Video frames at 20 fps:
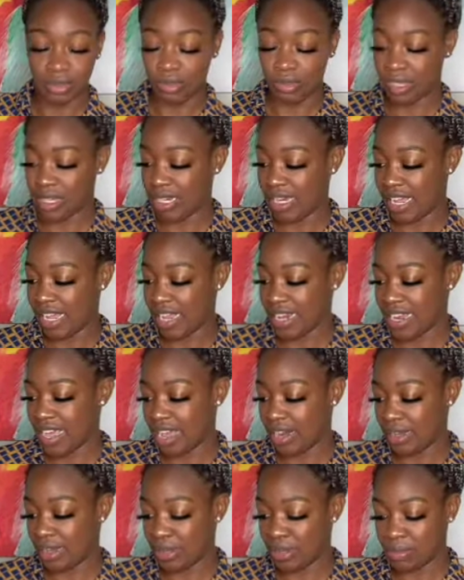you can lay it
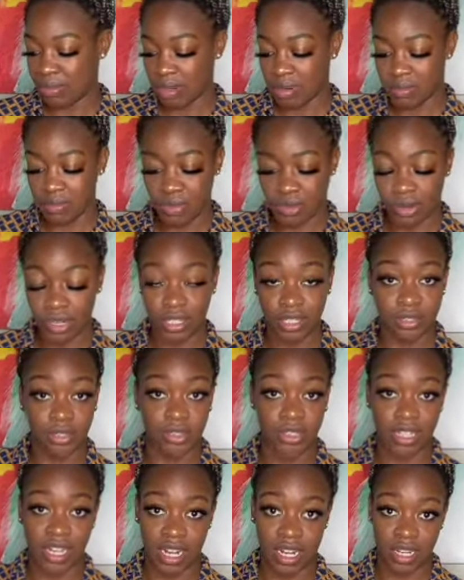down a little bit more, do what
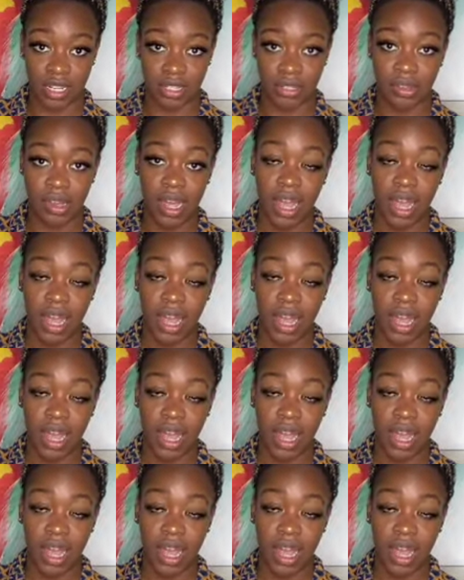you gotta do.